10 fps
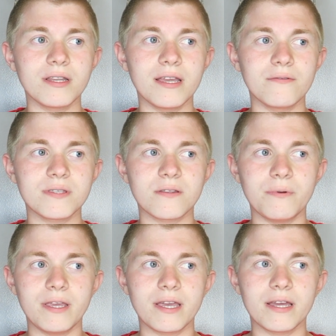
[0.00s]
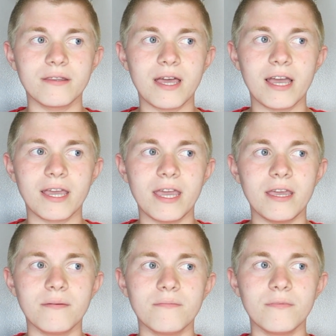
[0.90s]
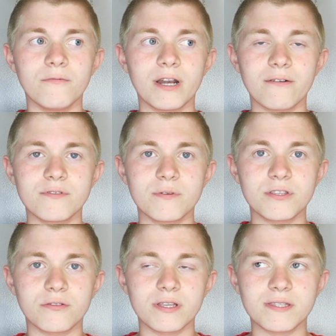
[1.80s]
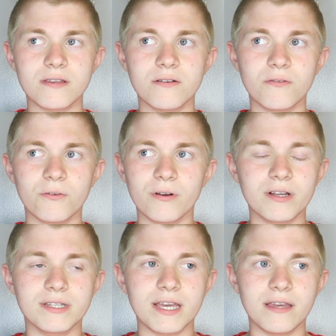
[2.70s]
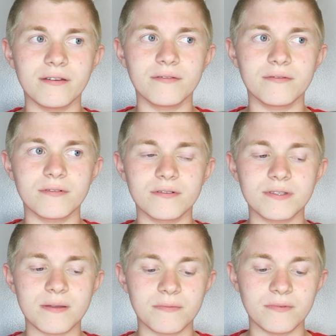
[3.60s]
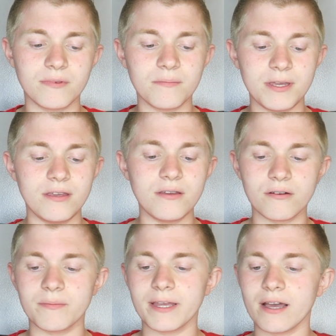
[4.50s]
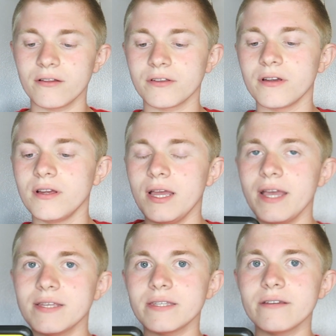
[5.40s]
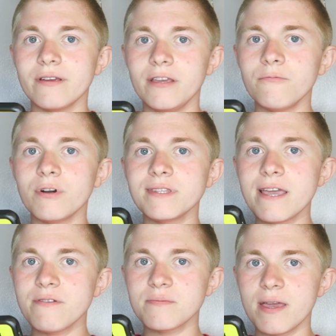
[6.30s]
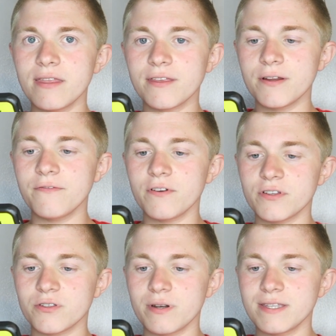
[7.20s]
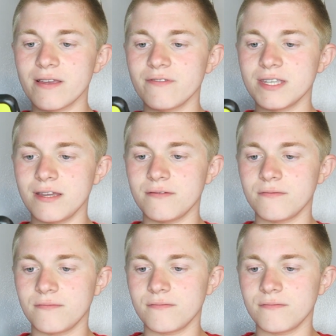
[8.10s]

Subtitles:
it was the weekend that came when I was with Jalissa, or a day or something. Let me go to my calendar. Hey Siri, what day was May 31st, 2017?